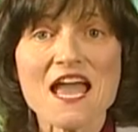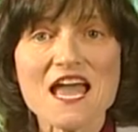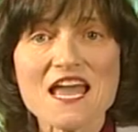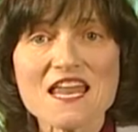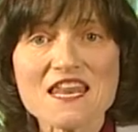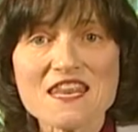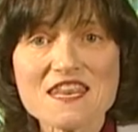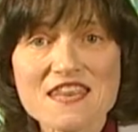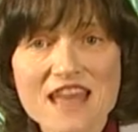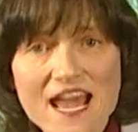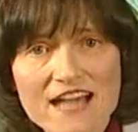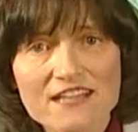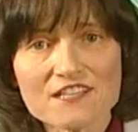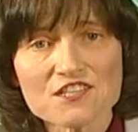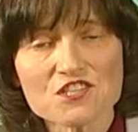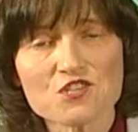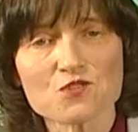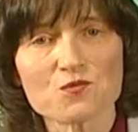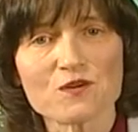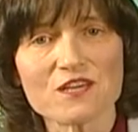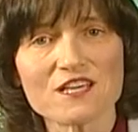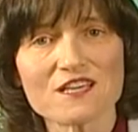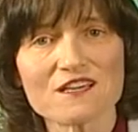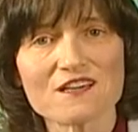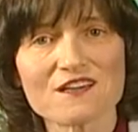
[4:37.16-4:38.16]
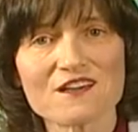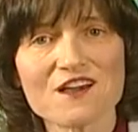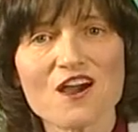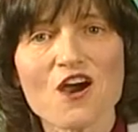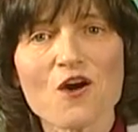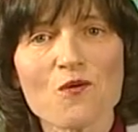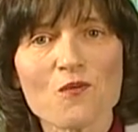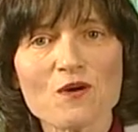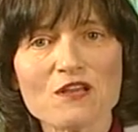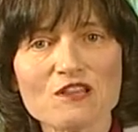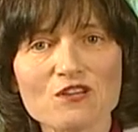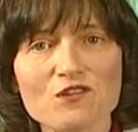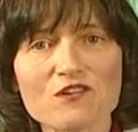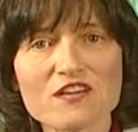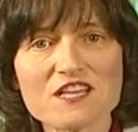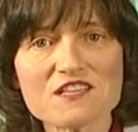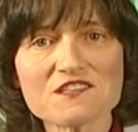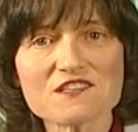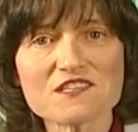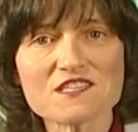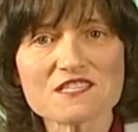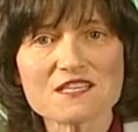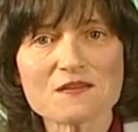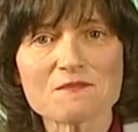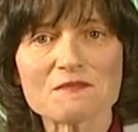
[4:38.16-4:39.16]
Next week, we'll look into
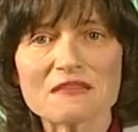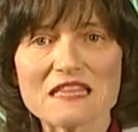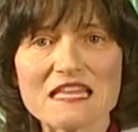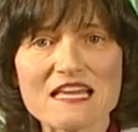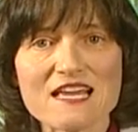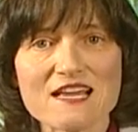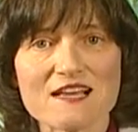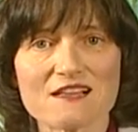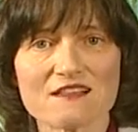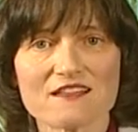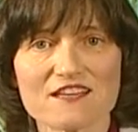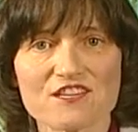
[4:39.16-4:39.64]
some legal